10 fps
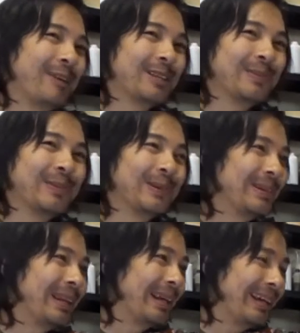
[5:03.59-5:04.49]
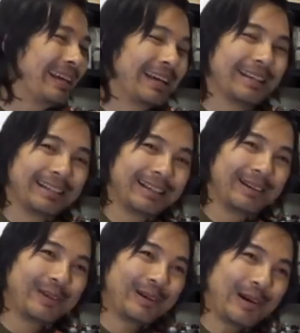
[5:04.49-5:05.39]
fast forward today, and
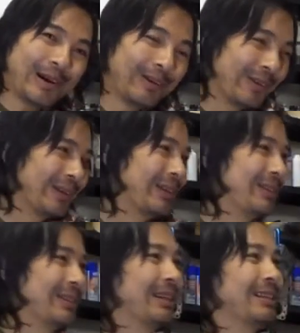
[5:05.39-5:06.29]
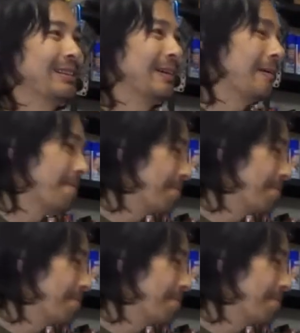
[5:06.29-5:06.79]
here we are. We're using it. So.